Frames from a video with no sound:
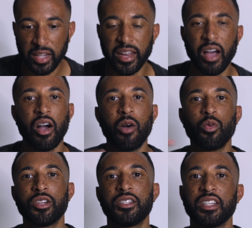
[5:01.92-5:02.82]
Now I
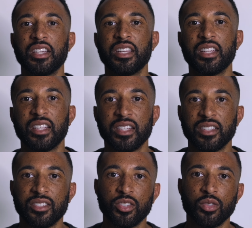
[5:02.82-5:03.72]
wanted to get
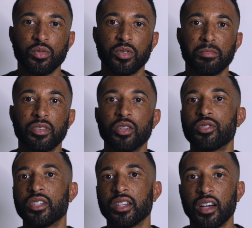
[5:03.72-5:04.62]
into the
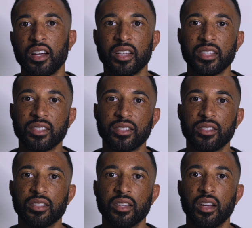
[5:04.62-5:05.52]
pros and
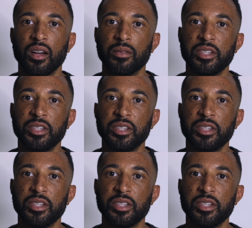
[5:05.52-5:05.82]
cons of